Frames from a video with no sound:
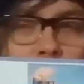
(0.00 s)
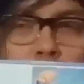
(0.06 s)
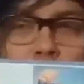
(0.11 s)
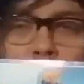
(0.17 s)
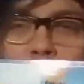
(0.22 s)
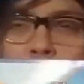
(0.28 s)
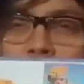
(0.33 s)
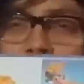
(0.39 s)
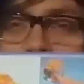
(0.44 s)

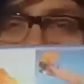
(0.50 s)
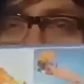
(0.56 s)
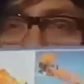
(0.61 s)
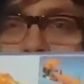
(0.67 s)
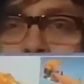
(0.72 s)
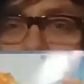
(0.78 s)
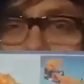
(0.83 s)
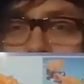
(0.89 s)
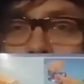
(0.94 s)
pretty
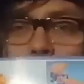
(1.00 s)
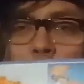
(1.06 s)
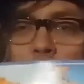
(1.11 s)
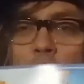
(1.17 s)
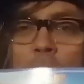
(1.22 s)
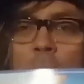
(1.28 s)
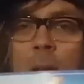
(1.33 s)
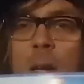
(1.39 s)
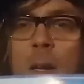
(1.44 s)
different
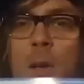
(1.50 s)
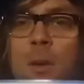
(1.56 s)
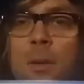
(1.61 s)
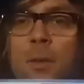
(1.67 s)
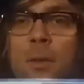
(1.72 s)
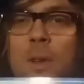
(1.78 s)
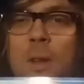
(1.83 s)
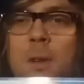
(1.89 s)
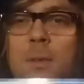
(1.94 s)
to a
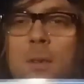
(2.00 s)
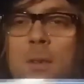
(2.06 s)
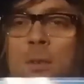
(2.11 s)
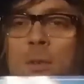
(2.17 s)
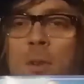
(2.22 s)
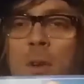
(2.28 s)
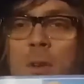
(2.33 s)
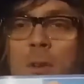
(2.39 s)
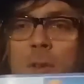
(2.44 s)
Lego set of
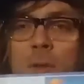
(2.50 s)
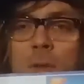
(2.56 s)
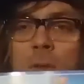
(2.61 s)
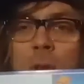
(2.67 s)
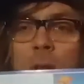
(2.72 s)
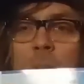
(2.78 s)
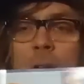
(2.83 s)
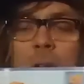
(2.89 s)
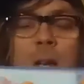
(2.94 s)

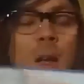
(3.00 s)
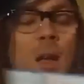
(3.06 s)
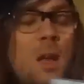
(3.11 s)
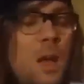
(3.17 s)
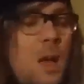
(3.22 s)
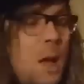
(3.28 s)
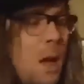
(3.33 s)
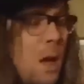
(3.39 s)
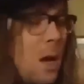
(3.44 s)
instructions. Like,
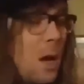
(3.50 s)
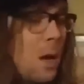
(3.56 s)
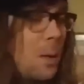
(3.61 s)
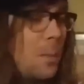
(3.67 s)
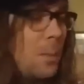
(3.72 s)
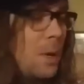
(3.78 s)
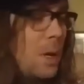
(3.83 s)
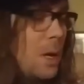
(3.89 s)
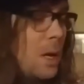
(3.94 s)

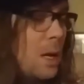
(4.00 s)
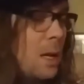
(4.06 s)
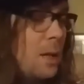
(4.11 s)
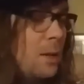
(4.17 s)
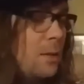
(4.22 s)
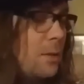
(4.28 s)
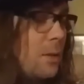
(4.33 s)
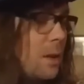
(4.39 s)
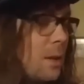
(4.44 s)

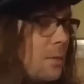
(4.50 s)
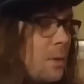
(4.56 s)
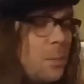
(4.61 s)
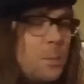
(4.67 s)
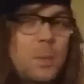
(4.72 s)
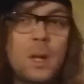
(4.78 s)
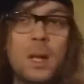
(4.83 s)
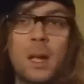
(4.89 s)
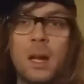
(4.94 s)
instead of
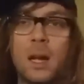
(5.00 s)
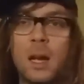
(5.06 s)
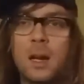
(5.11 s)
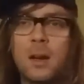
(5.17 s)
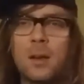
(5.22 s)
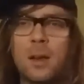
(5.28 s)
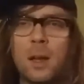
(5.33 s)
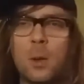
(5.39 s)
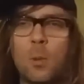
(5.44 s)
it being
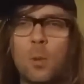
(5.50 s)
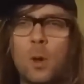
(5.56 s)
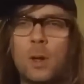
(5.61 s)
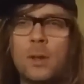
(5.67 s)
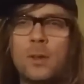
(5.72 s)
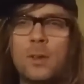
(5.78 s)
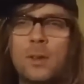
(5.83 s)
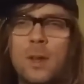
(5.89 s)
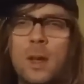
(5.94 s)
kind of like
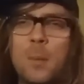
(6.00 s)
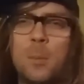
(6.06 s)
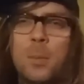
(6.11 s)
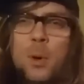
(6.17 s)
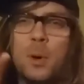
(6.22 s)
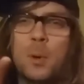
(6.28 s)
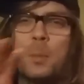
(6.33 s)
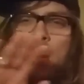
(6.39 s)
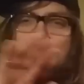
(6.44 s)
one step
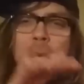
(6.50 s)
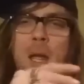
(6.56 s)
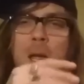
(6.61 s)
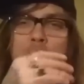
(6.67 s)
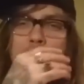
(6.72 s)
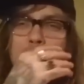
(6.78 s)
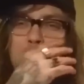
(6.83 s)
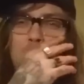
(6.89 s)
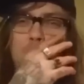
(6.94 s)
per
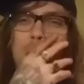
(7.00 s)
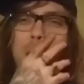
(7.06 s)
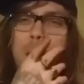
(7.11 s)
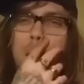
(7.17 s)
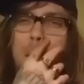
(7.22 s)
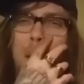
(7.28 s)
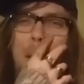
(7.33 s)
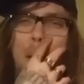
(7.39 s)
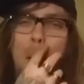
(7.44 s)
page, like
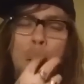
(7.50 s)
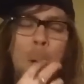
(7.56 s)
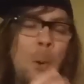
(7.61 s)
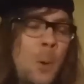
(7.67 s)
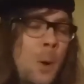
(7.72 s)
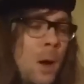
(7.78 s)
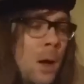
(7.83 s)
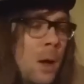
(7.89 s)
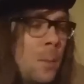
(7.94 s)
a
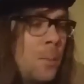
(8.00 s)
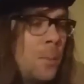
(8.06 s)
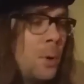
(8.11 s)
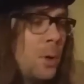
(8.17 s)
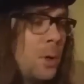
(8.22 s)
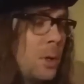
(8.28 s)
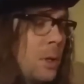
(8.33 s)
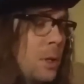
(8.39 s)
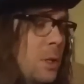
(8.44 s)
Lego
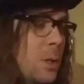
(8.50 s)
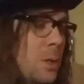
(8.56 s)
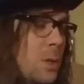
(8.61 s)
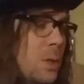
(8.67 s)
booklet